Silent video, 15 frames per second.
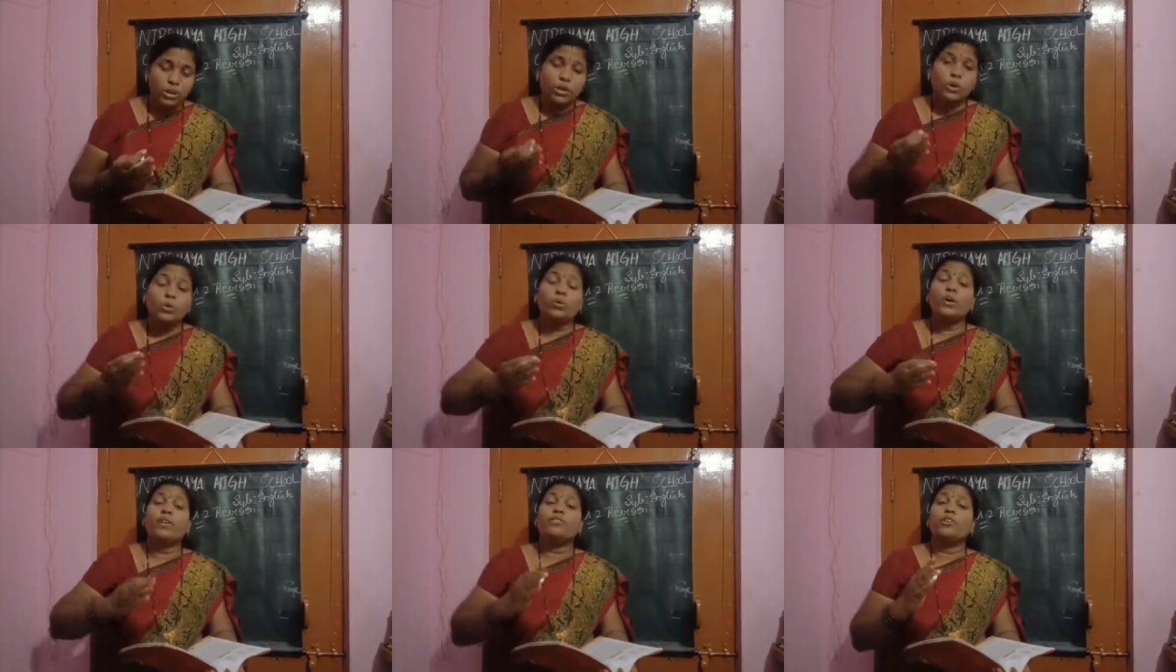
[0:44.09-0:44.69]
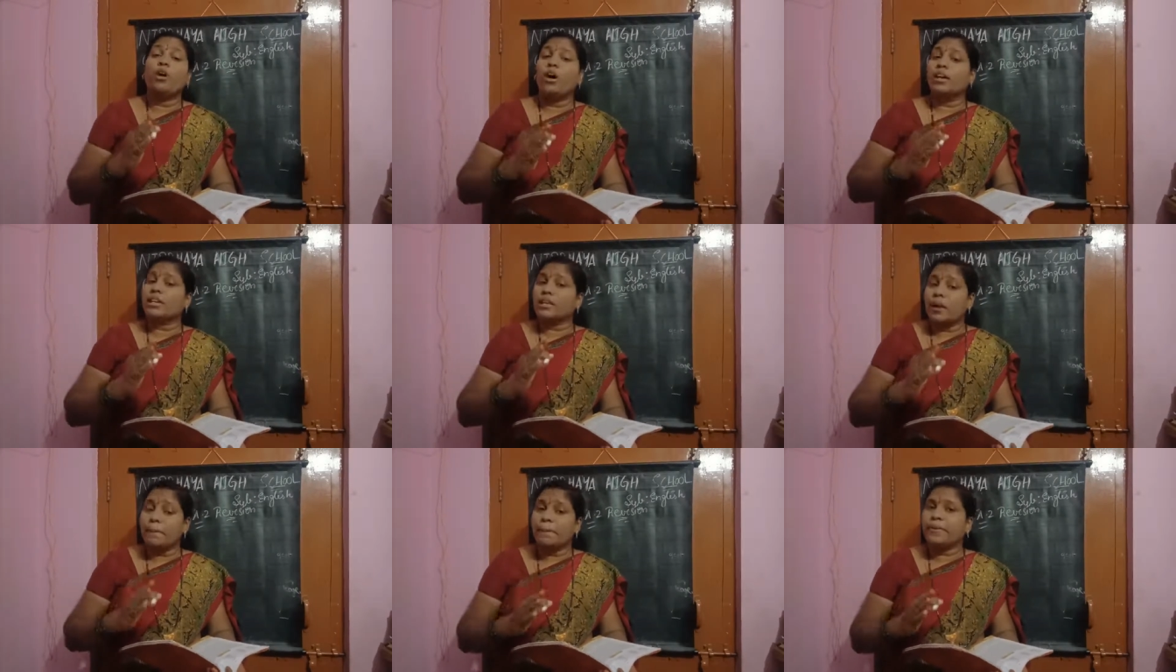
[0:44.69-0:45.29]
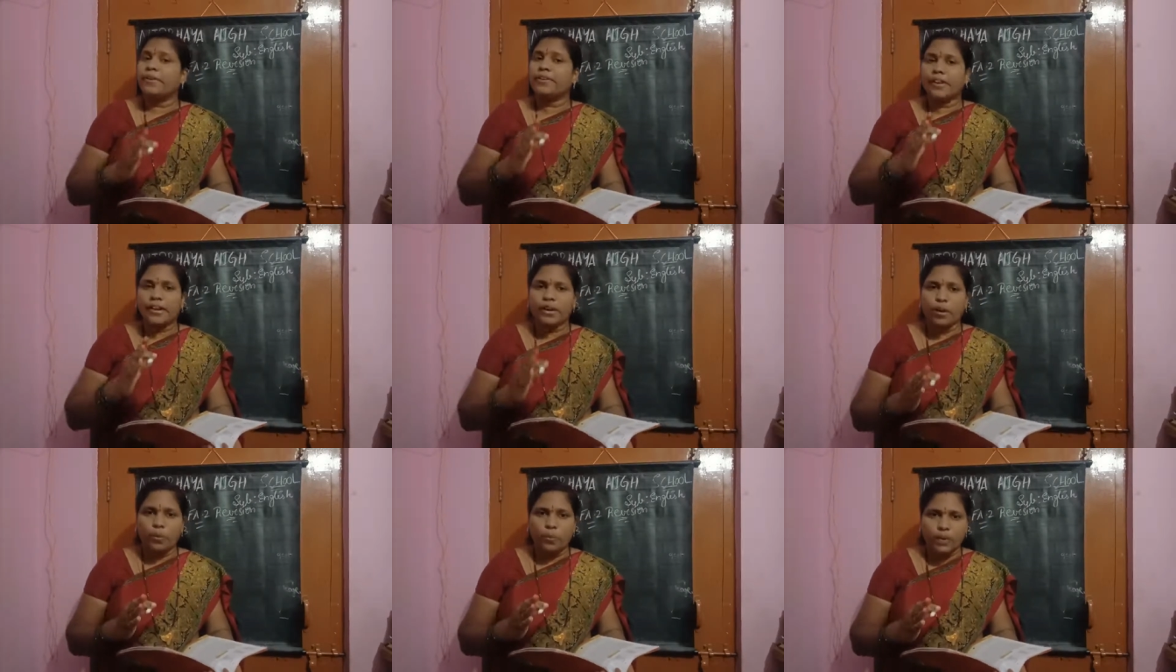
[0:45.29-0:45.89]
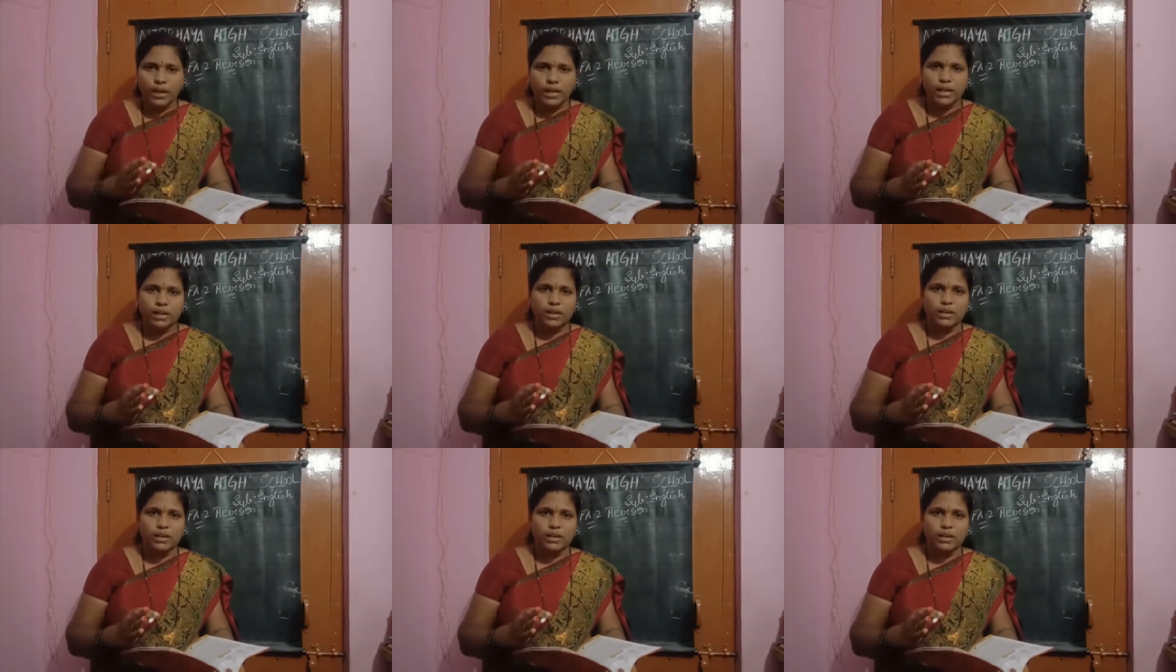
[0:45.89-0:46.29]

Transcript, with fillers: Who have not completed your work.